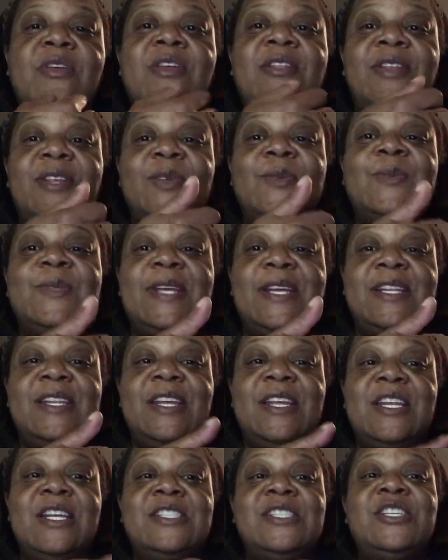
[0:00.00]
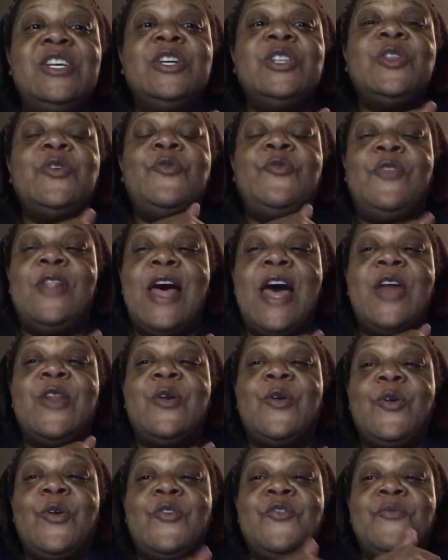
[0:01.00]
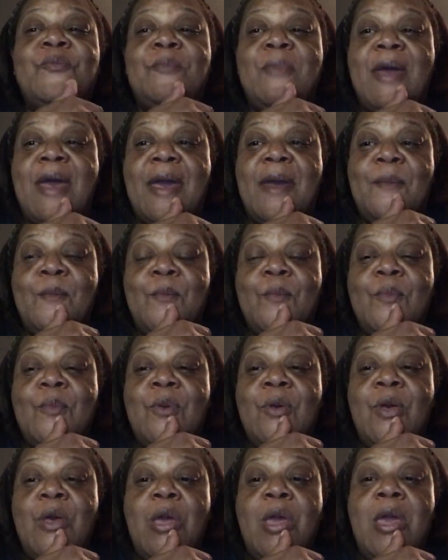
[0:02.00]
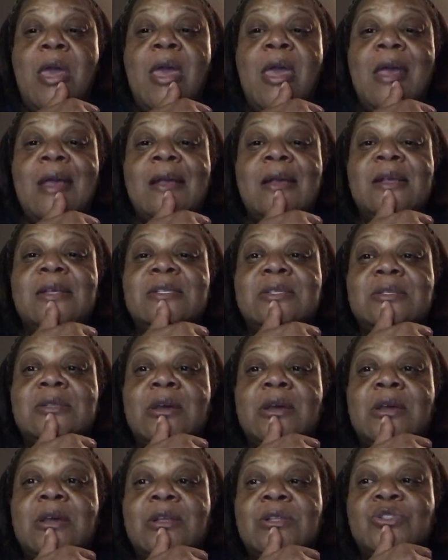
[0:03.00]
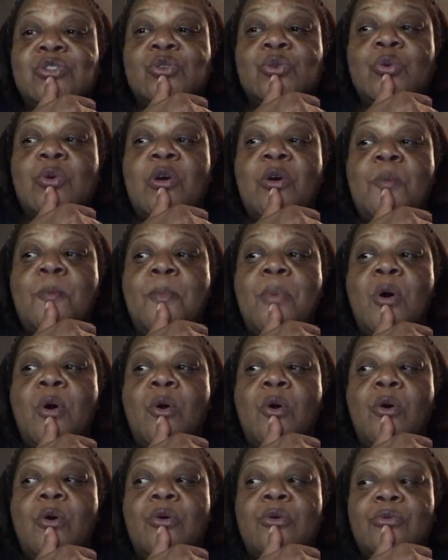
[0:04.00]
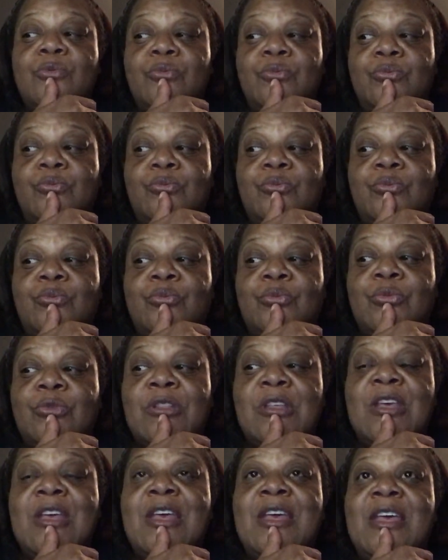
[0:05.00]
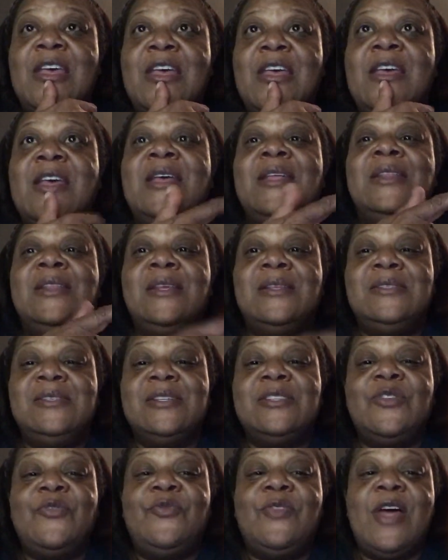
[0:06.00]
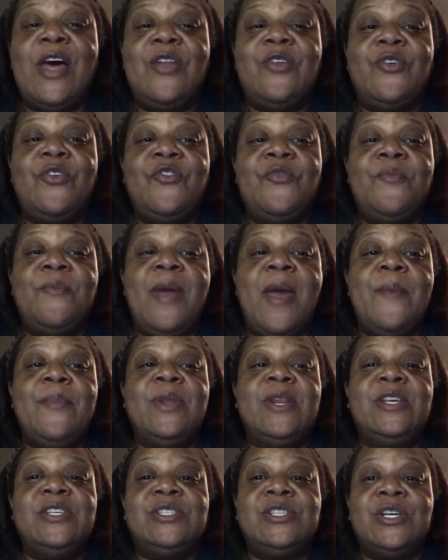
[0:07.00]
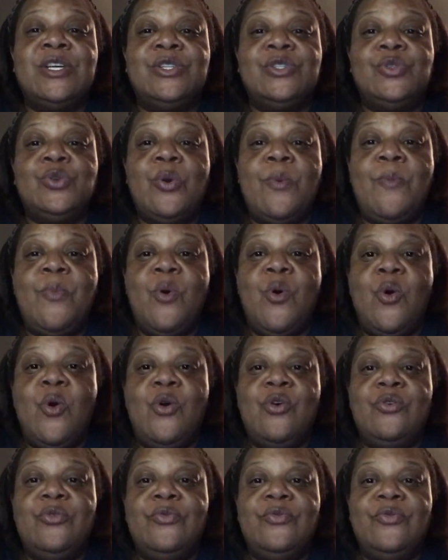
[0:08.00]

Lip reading: This is what they did. They took the flat earth map and stuck it to a ball. They took the flat earth map and they stuck it to a ball.